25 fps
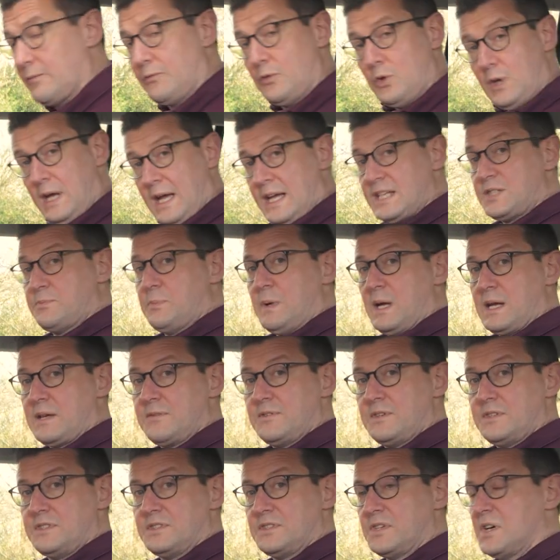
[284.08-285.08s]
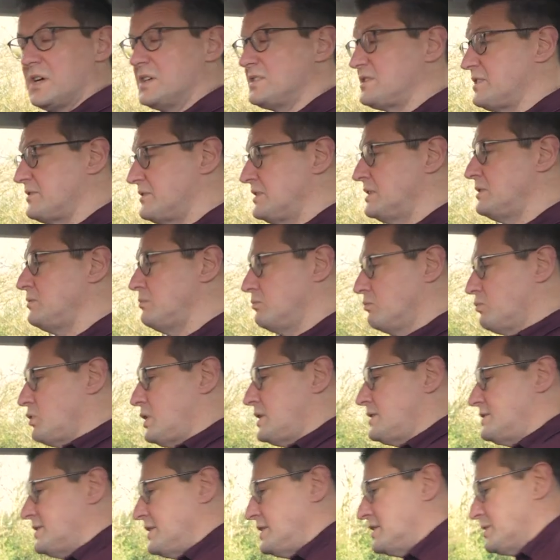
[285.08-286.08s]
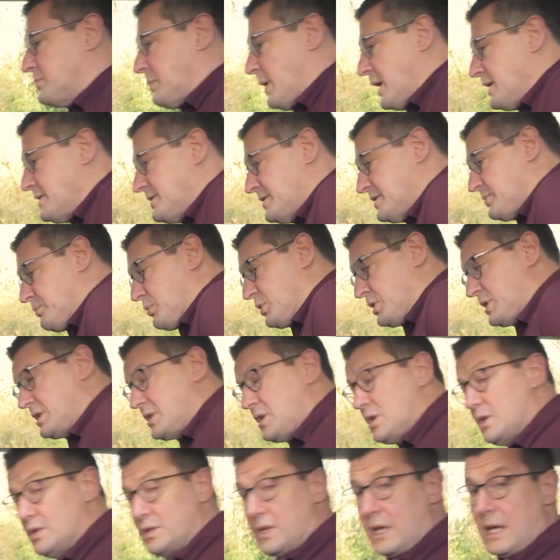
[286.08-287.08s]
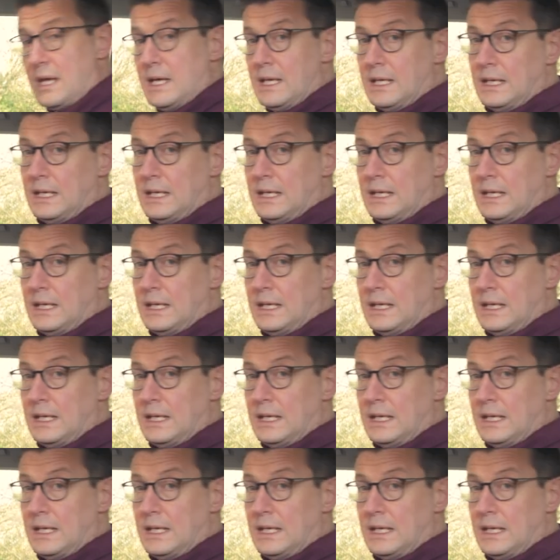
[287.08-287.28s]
for a hatchback of this size, I think rear seat space is pretty good.